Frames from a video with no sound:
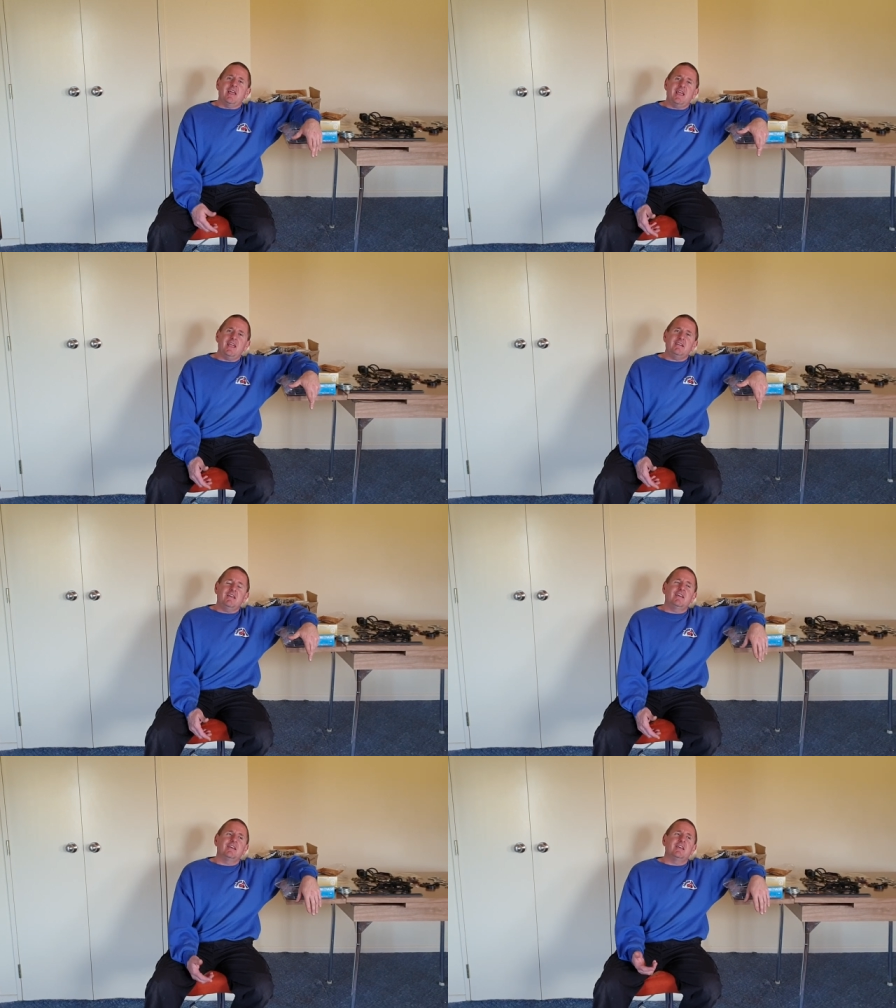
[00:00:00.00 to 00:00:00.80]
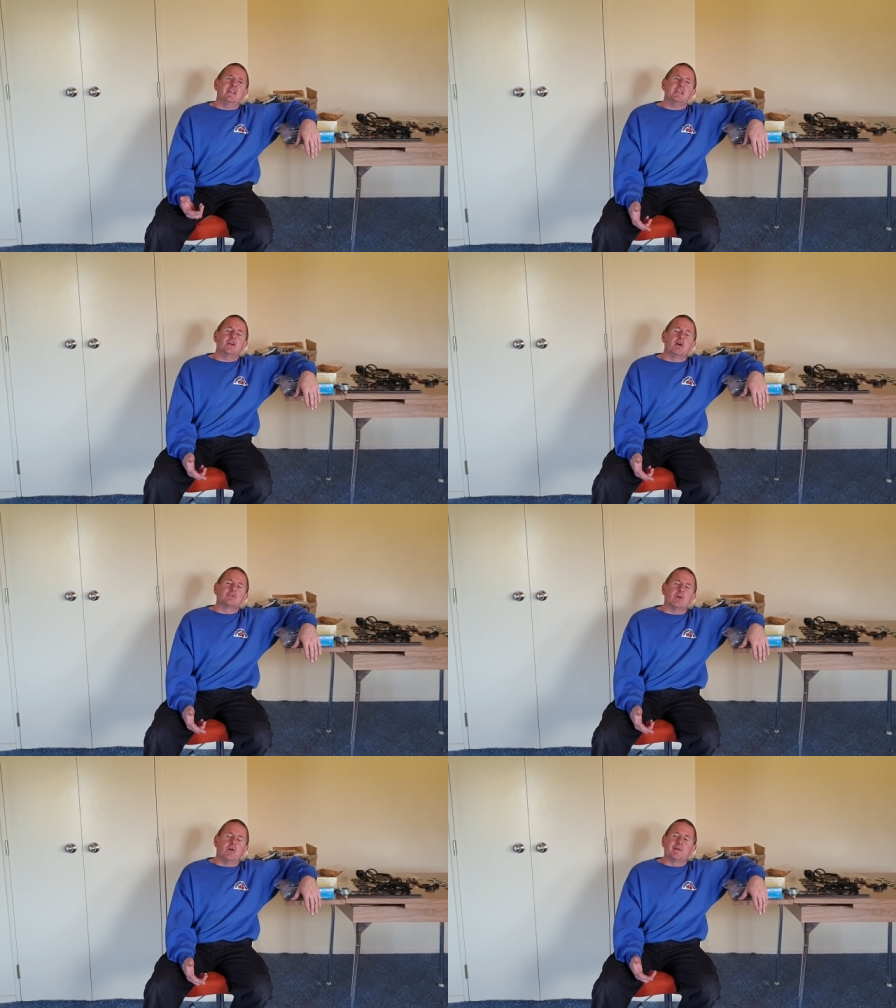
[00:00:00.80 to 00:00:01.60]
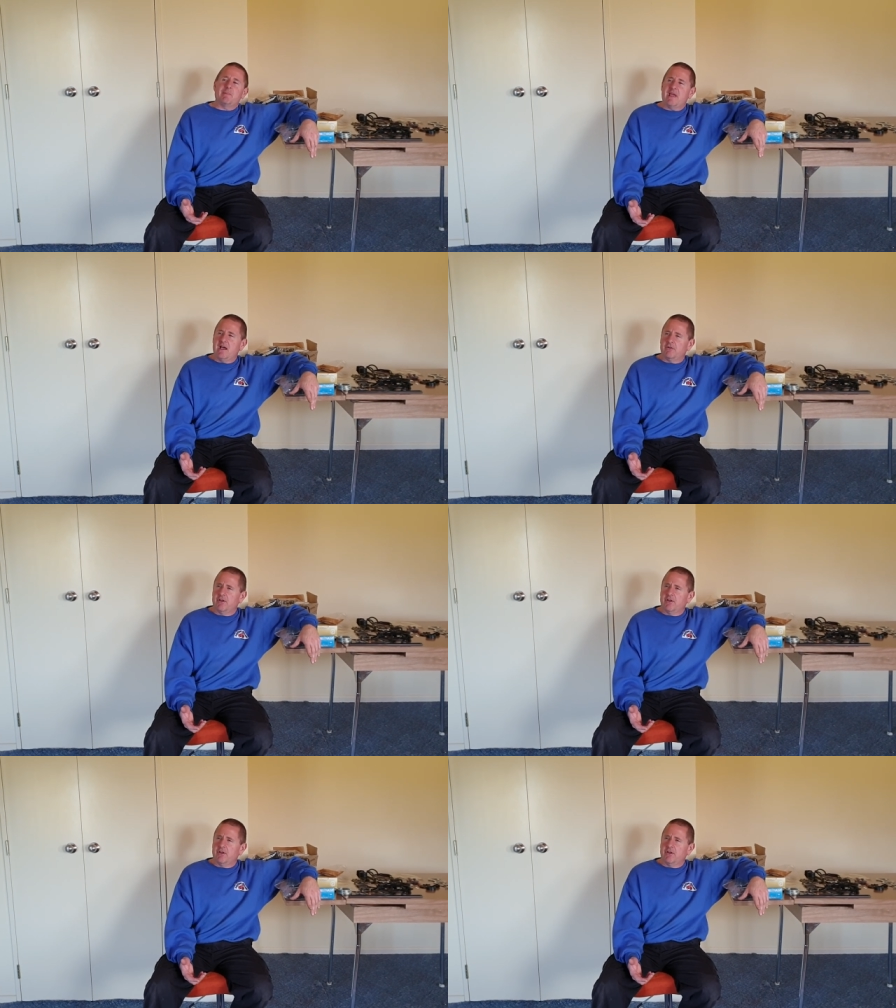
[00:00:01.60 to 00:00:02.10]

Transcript: And he goes on about,